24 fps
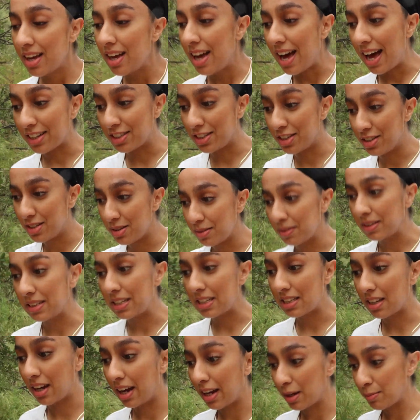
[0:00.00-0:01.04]
actually doing
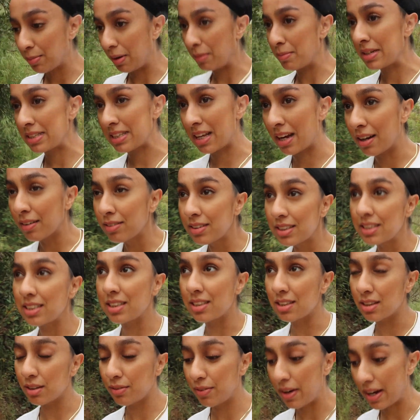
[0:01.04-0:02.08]
this hike by myself because
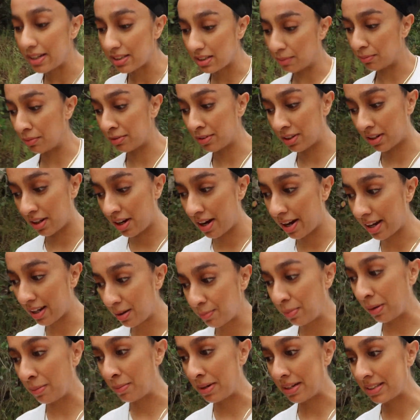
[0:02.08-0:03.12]
this is the first time I've done a
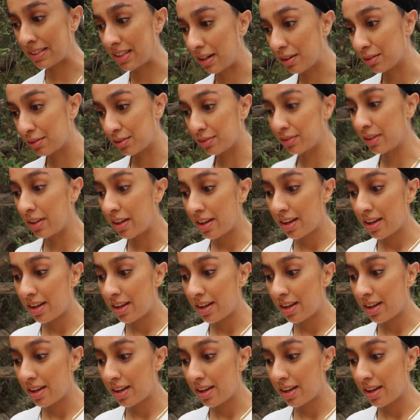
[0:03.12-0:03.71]
hike by myself